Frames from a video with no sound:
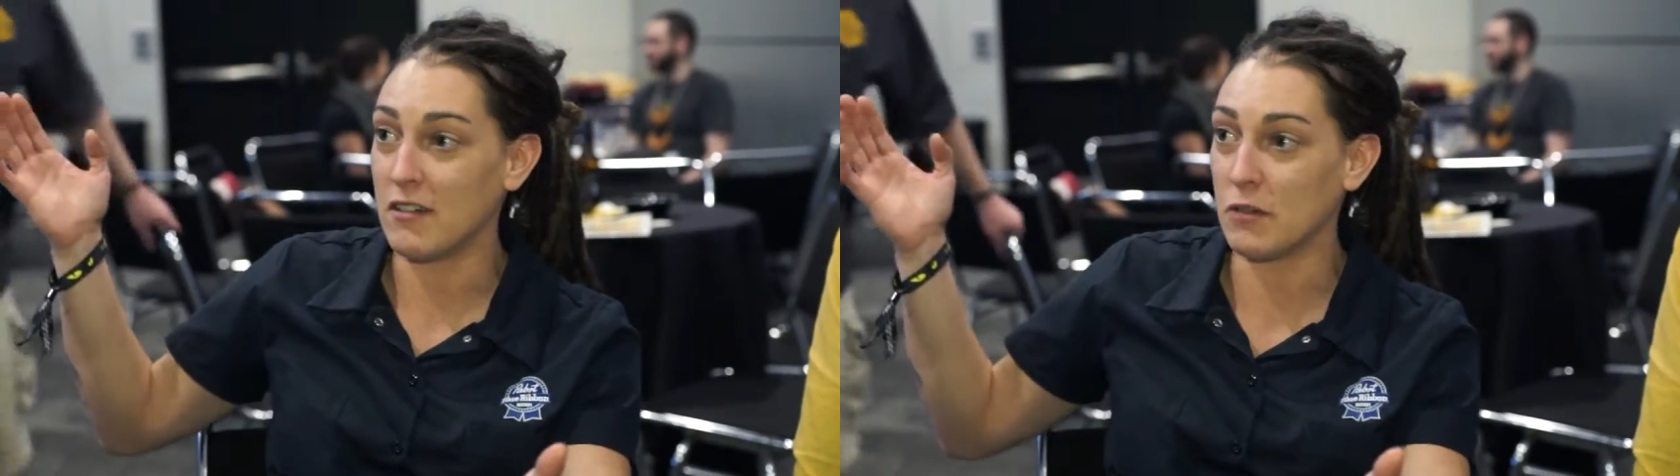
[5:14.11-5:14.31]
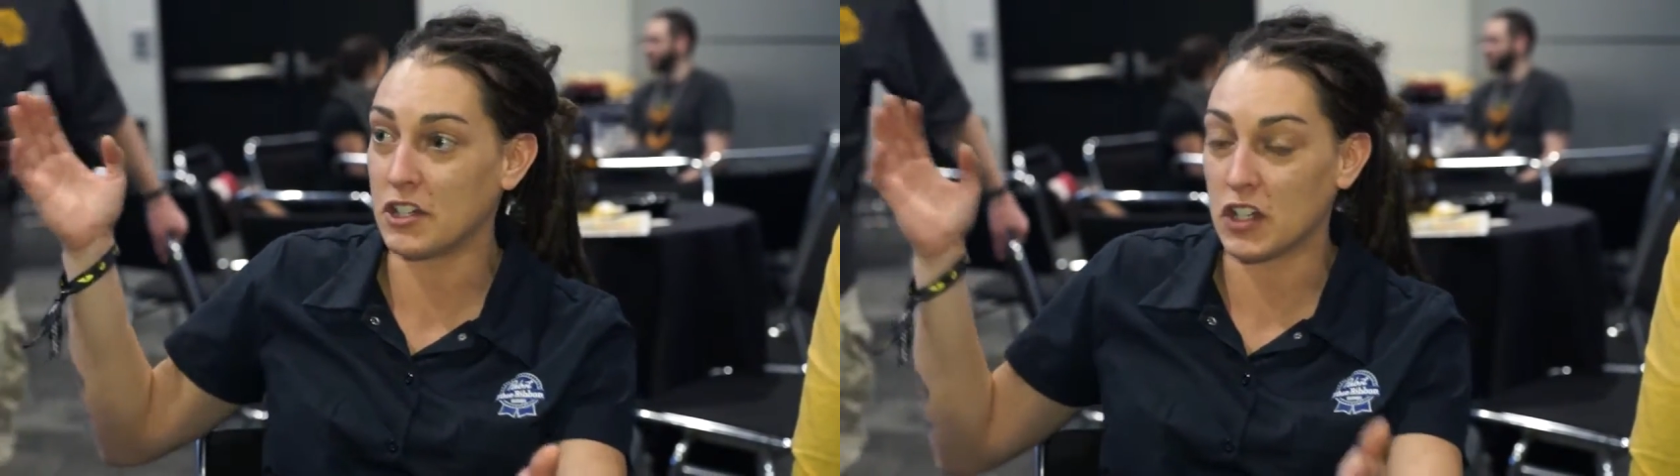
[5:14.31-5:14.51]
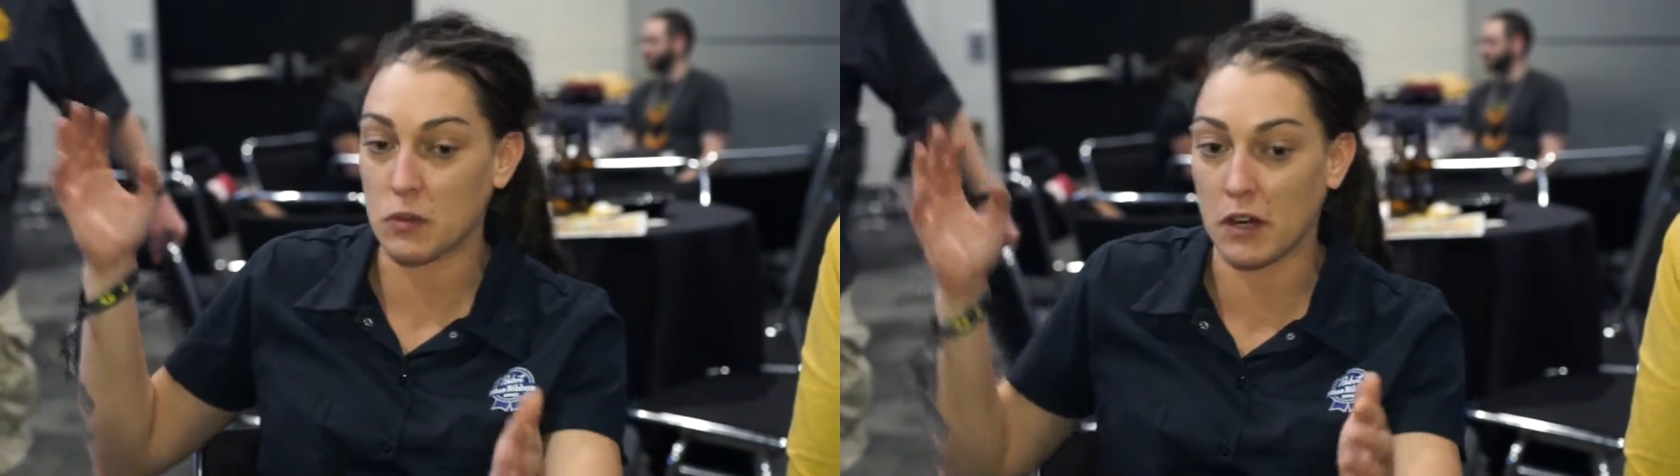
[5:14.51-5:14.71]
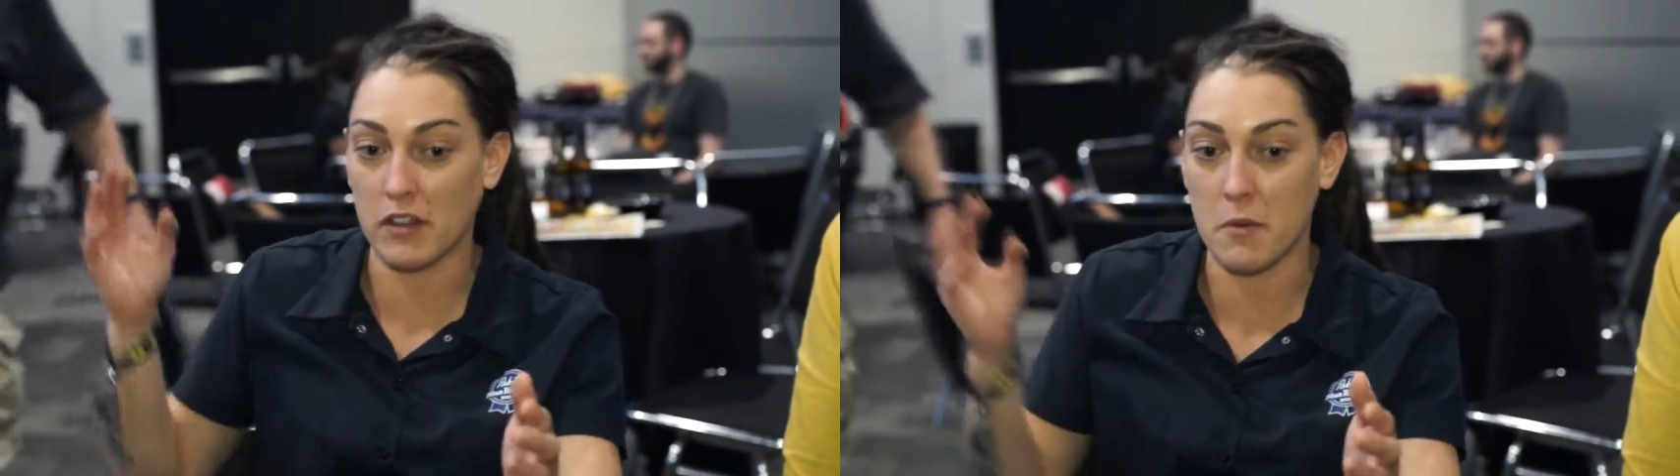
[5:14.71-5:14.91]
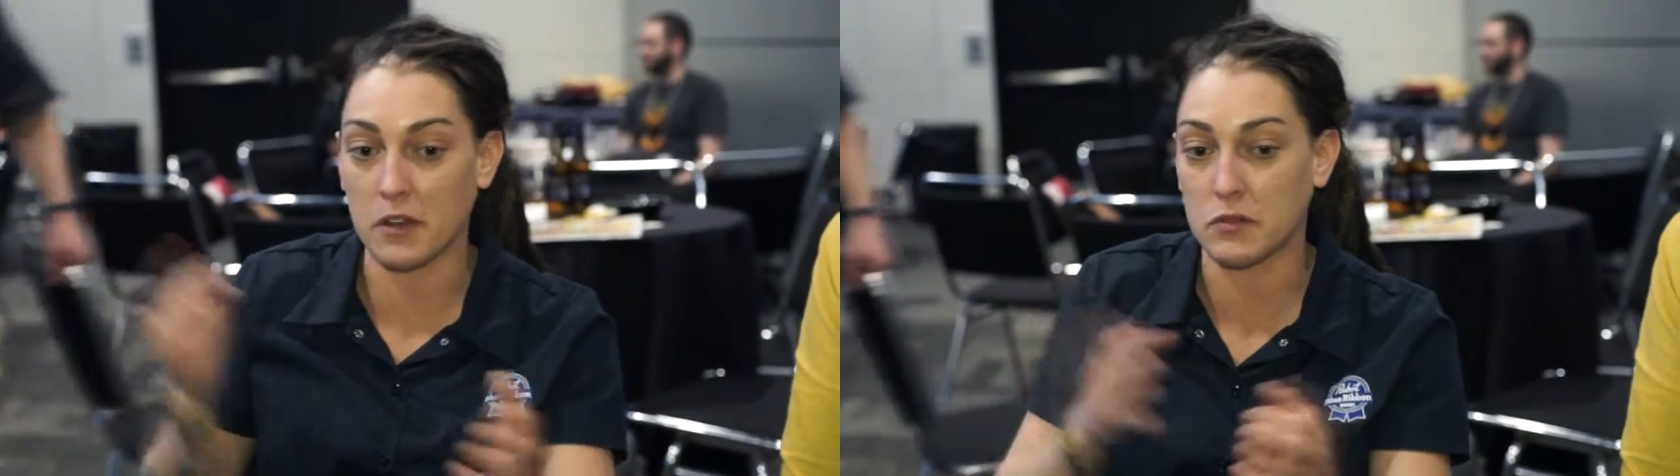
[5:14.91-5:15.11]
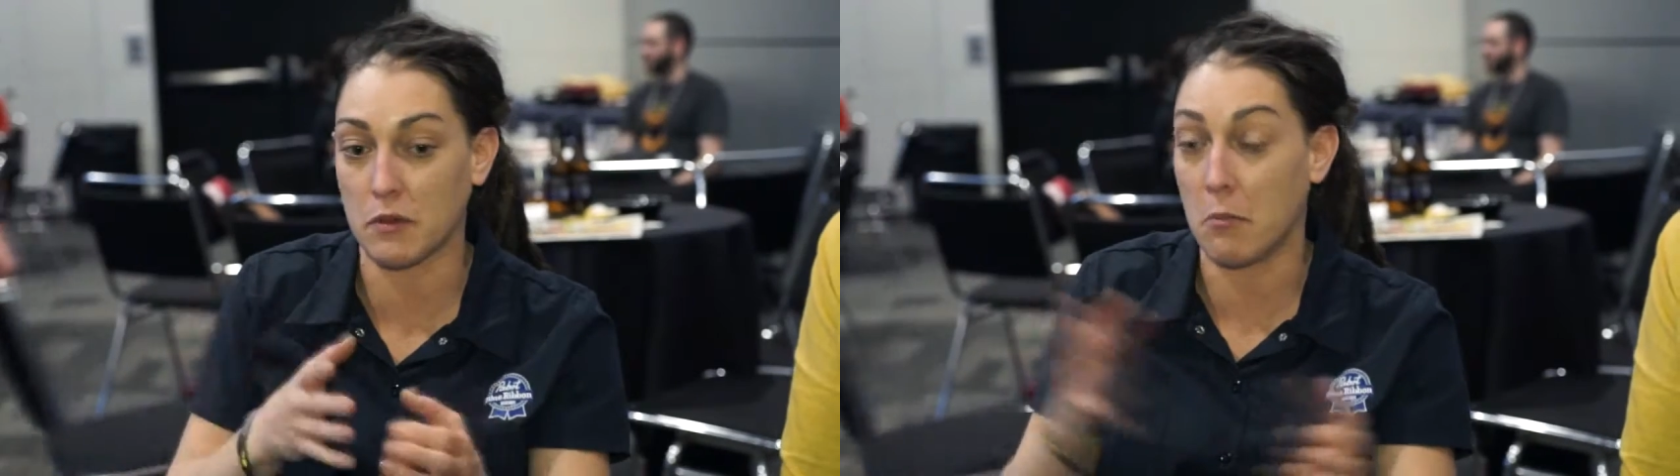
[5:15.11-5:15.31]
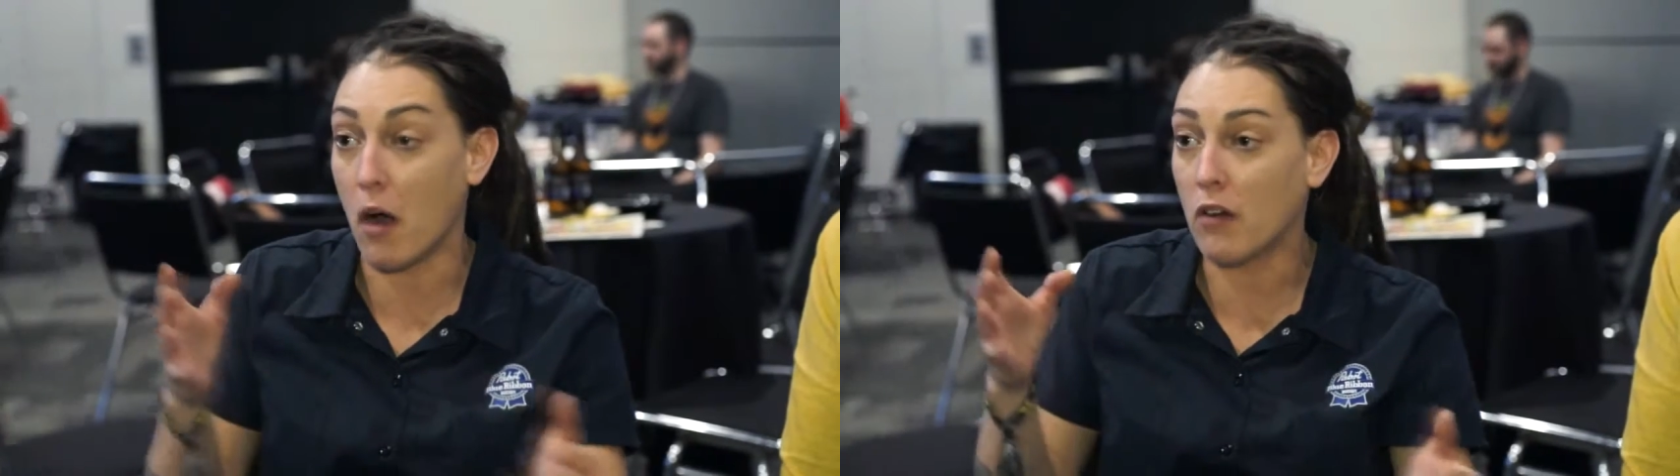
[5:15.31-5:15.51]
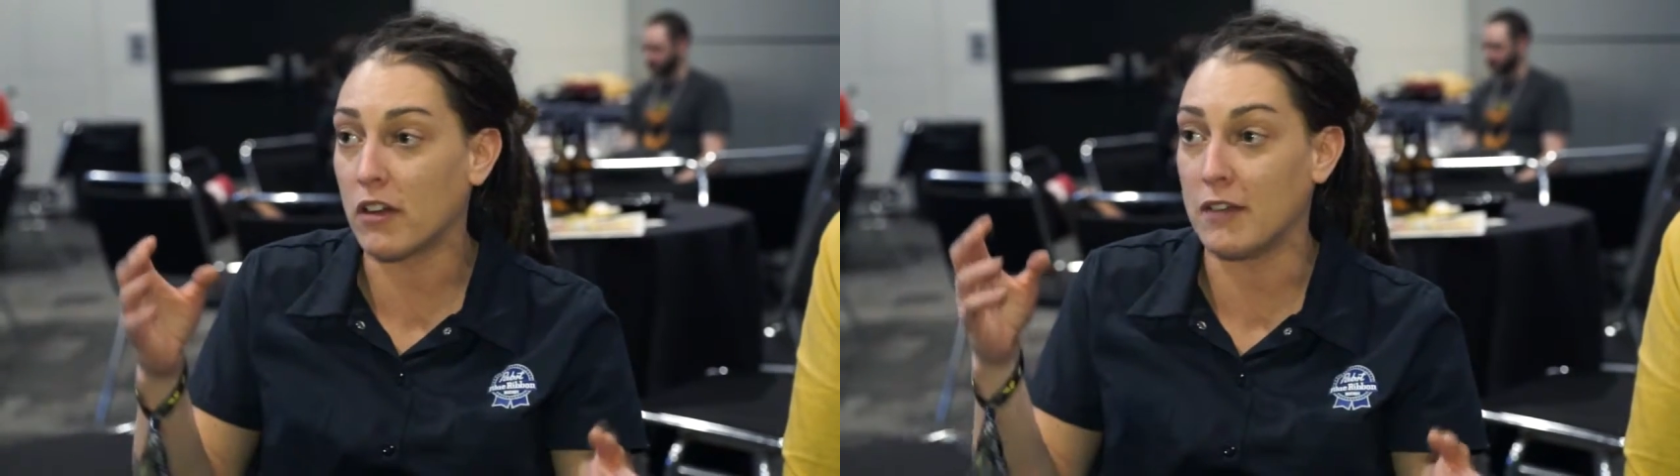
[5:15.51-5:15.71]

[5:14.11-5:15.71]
which is one of the most remote